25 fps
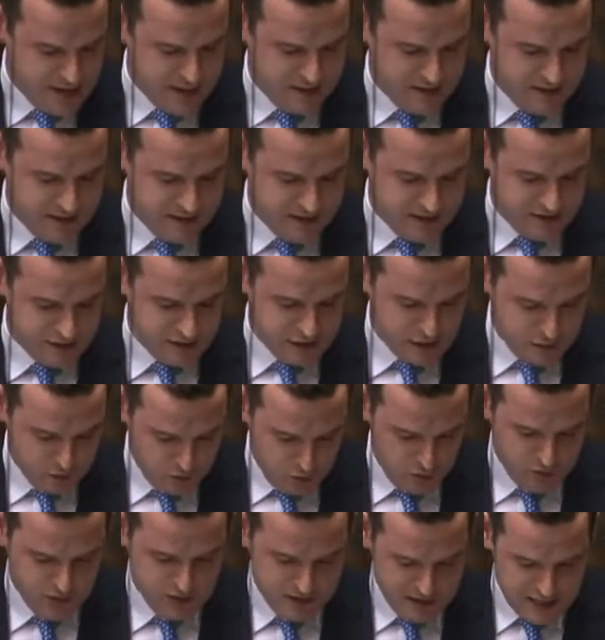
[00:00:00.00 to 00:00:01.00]
This is a
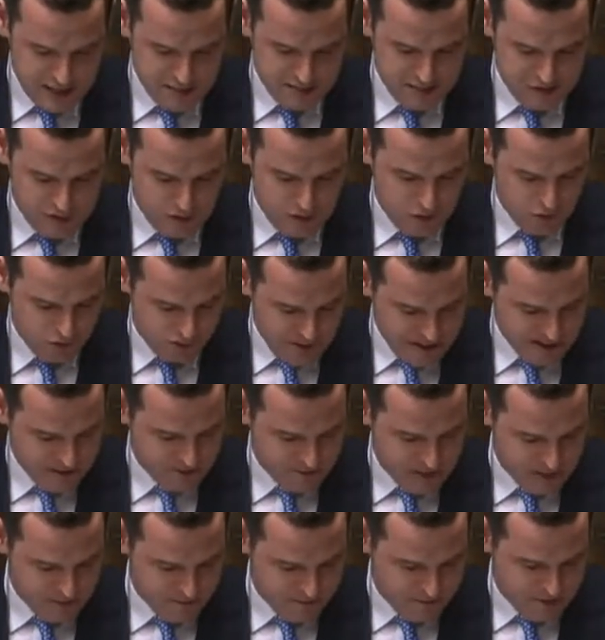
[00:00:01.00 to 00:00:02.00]
small step to
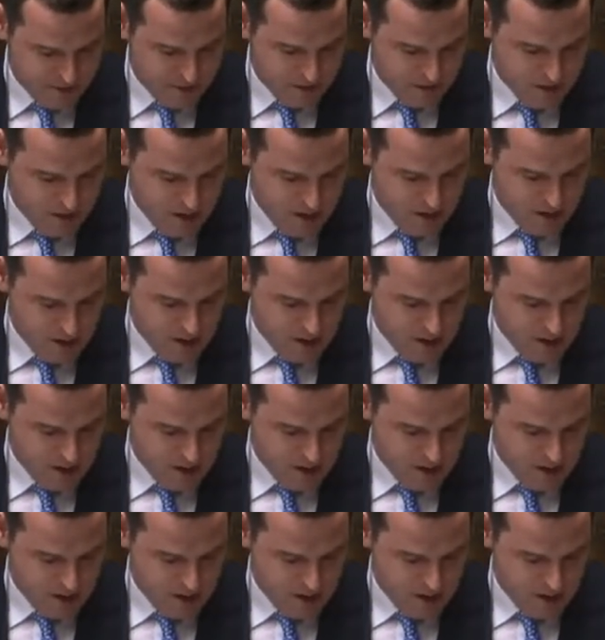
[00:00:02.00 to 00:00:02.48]
correct that view